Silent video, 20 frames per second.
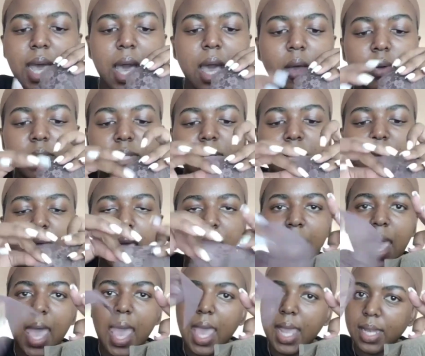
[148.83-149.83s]
out,
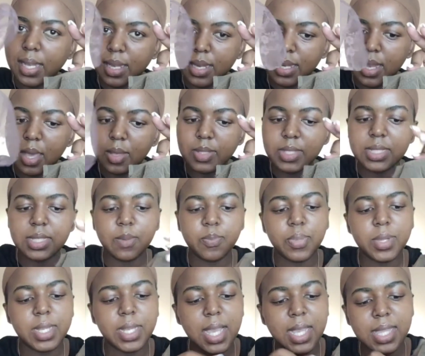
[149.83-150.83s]
and now it's
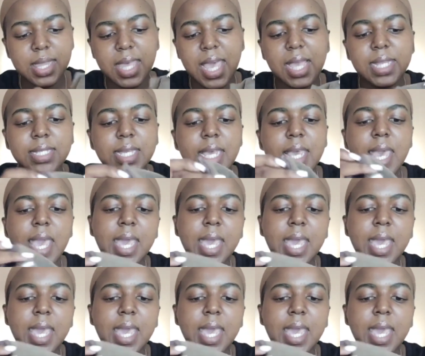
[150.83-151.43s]
separate like that.